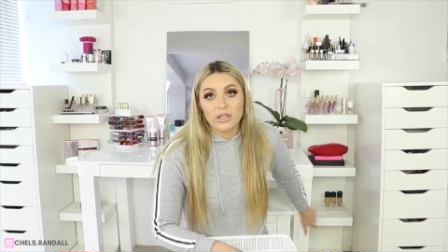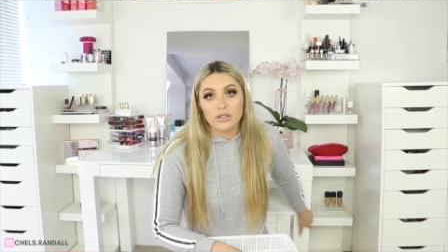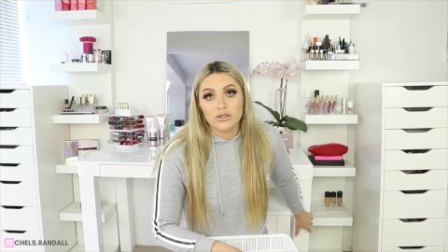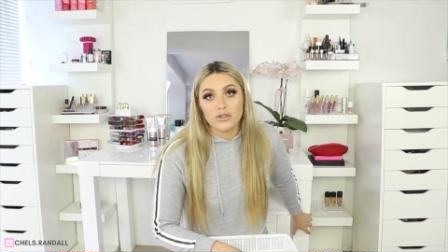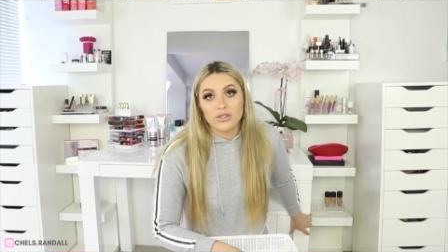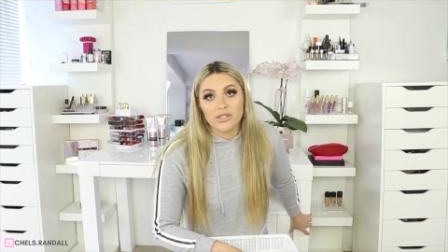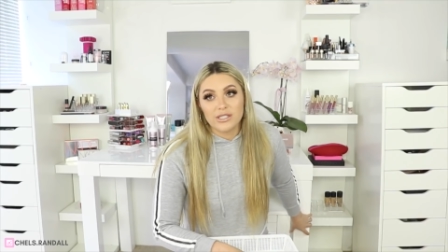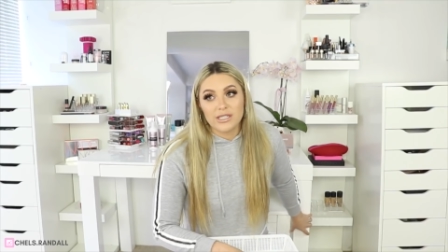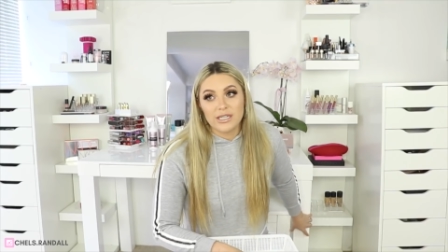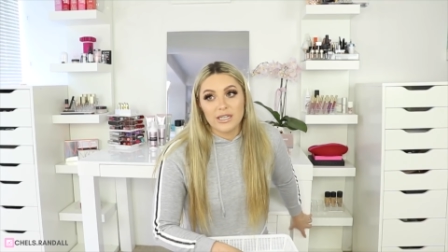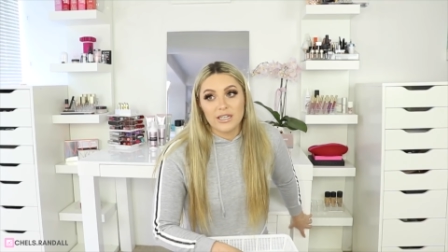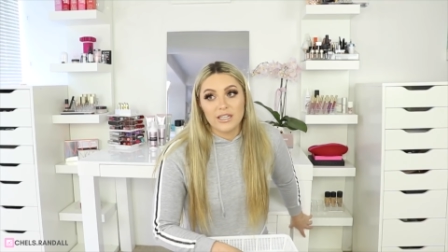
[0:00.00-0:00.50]

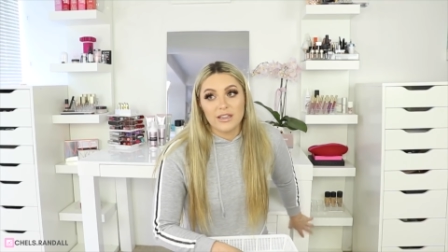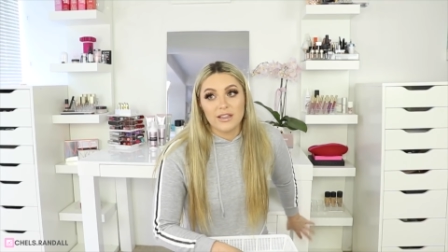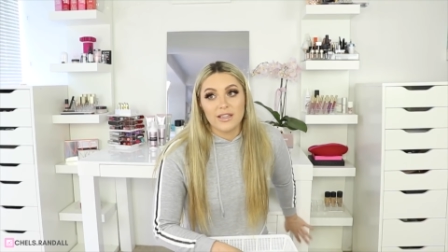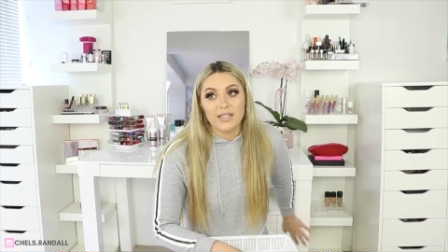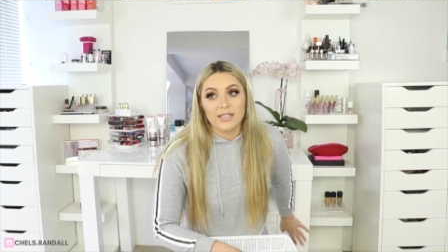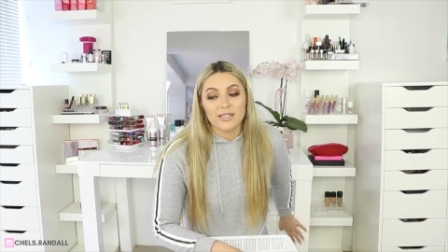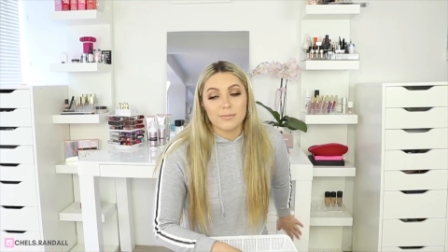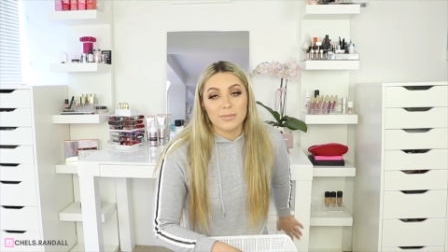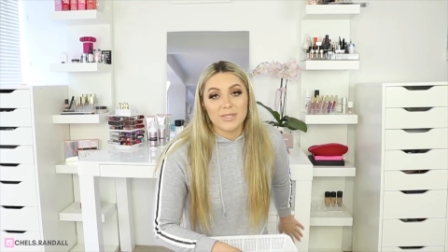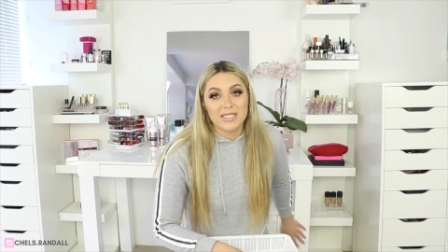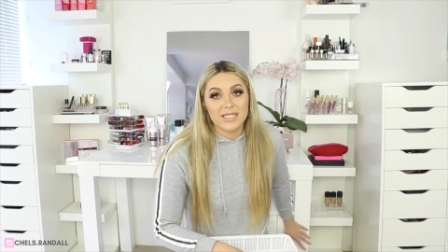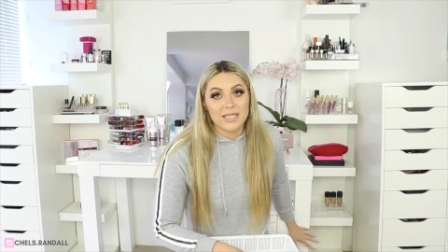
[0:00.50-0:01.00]
interested in
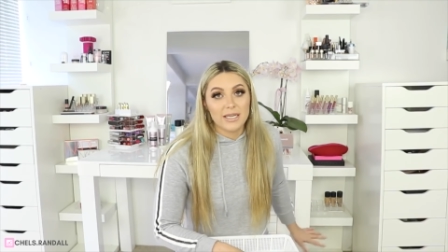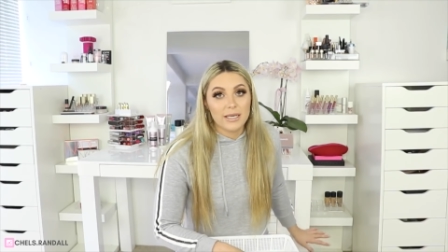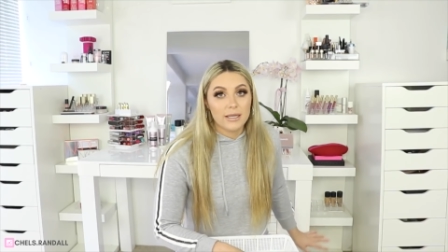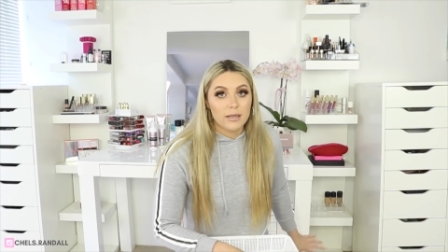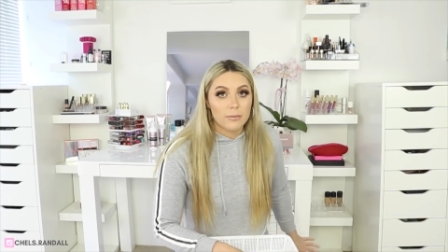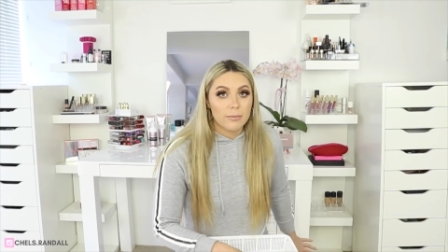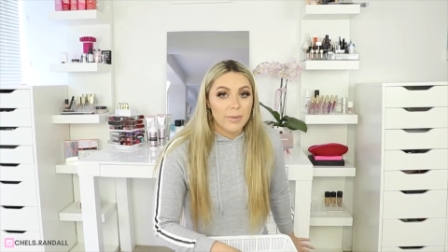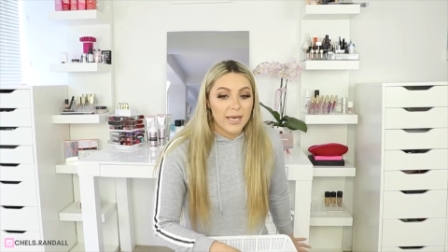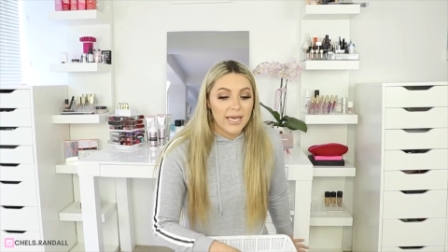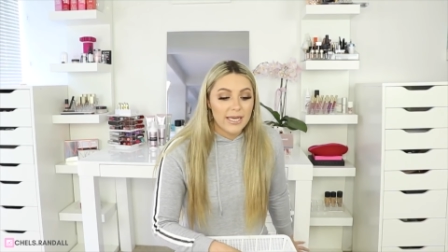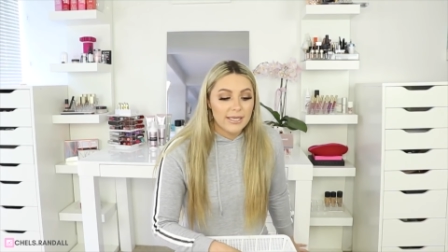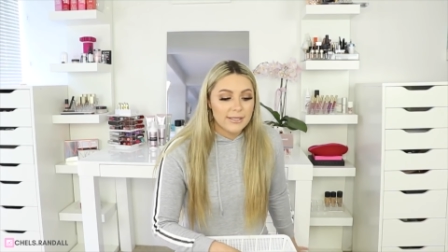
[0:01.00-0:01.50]
this
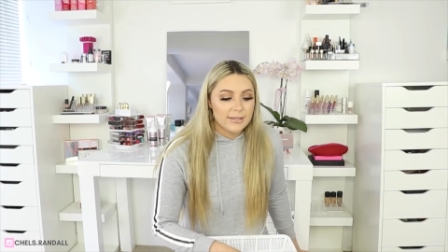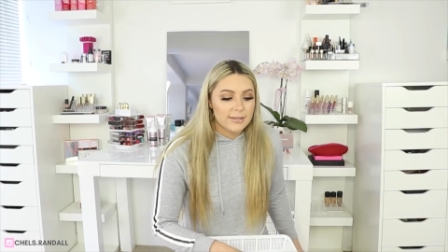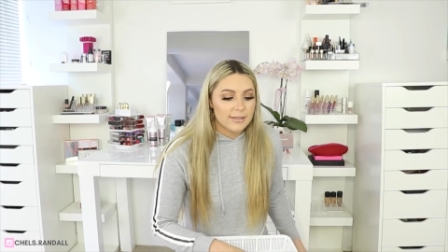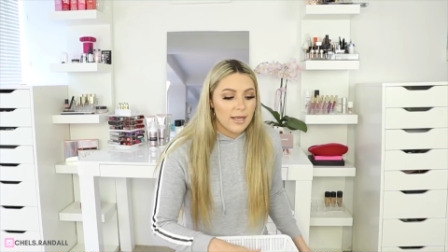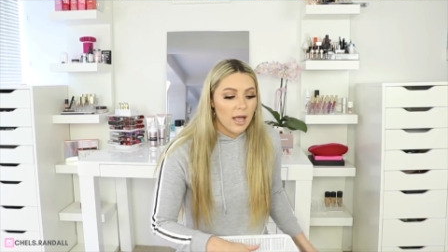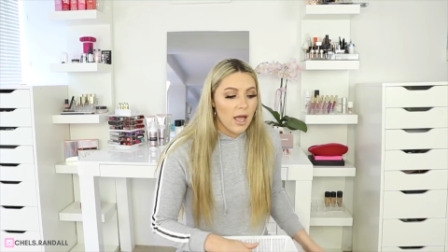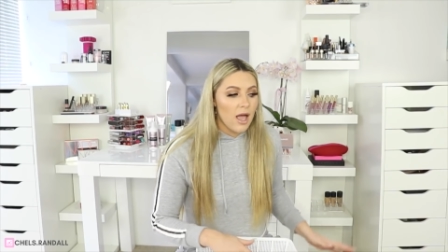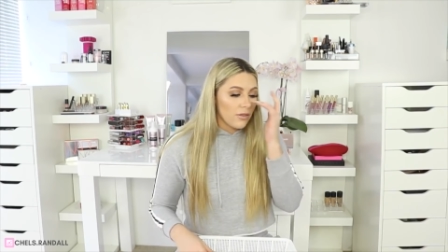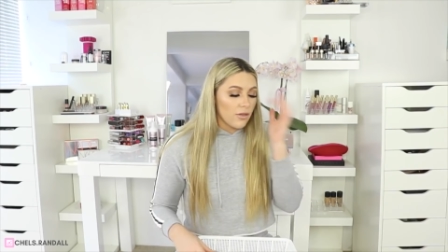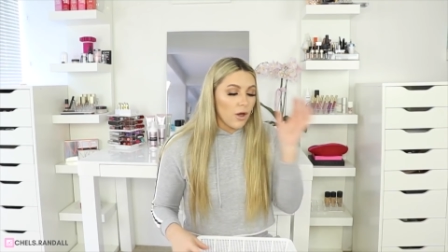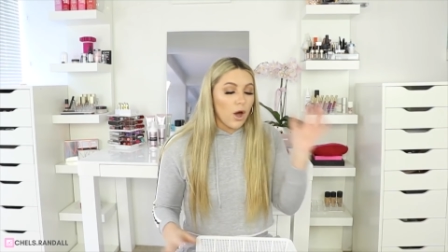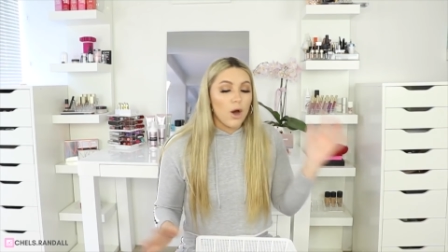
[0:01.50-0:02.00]
particular piece.
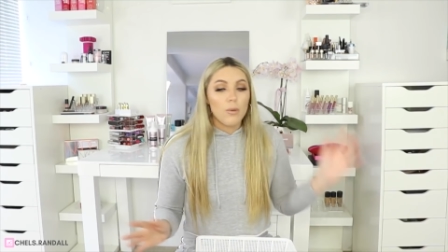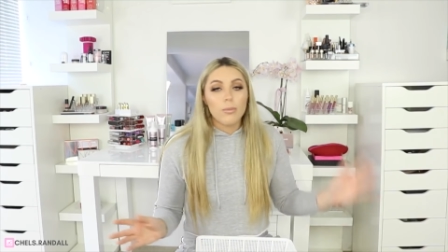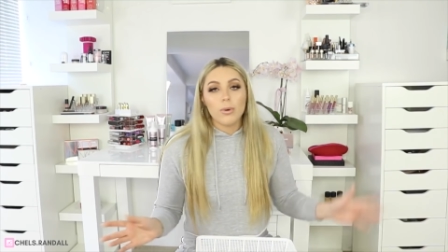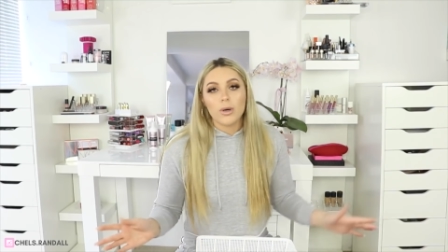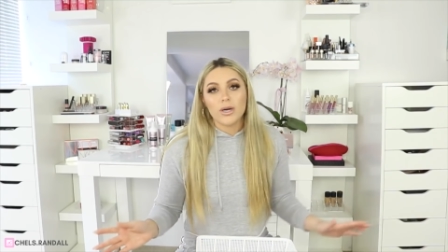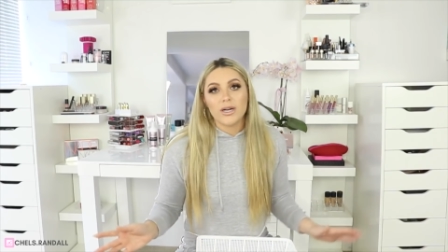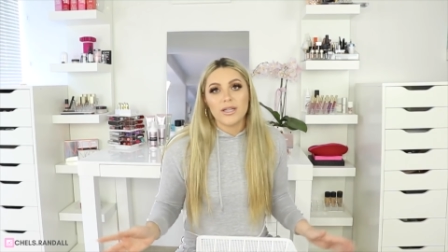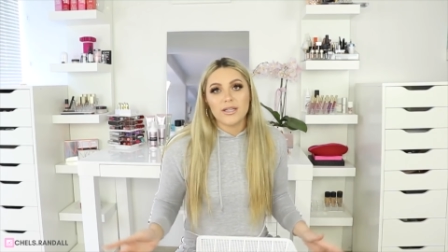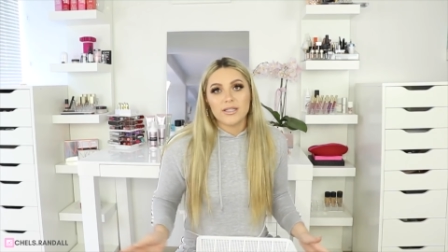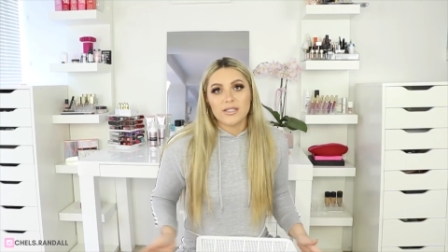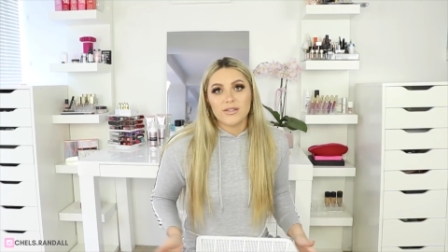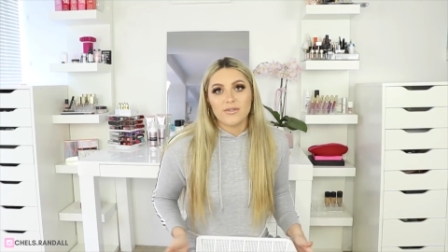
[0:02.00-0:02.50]
The whole
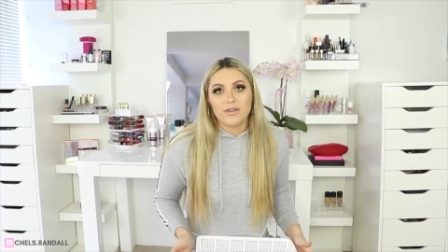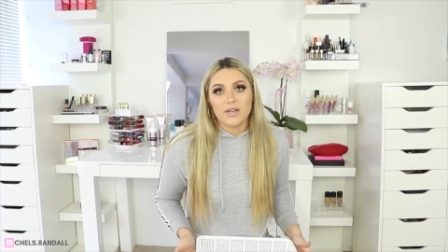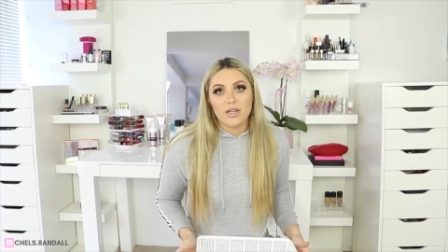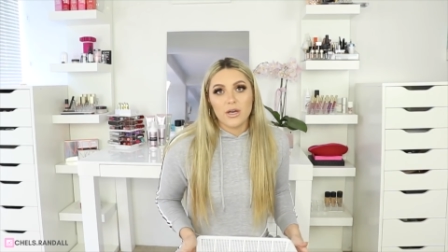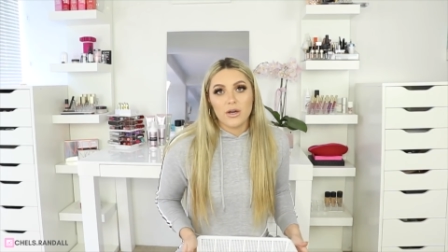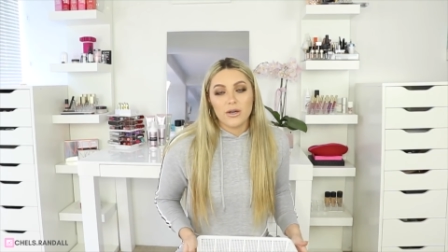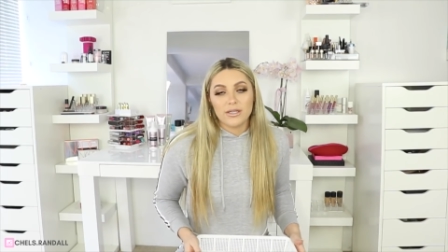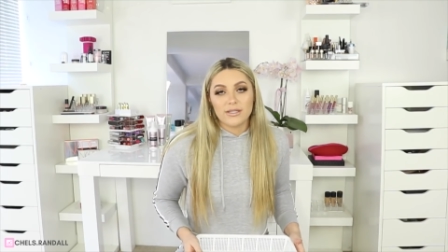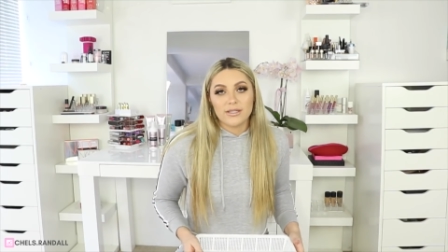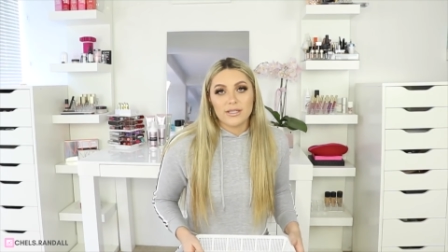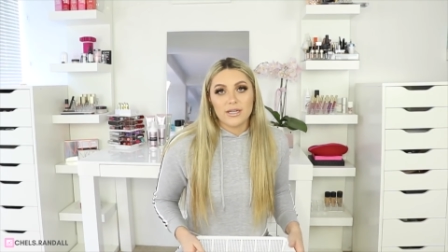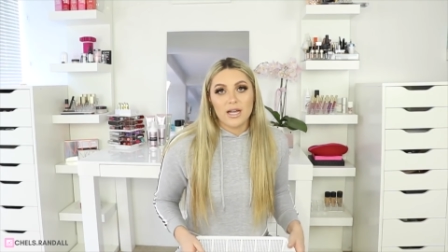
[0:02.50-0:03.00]
point of this video
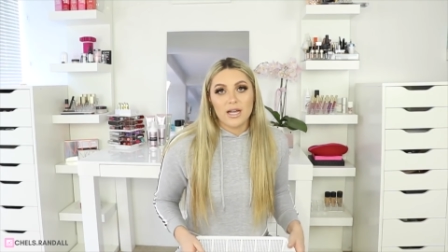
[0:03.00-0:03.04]
is to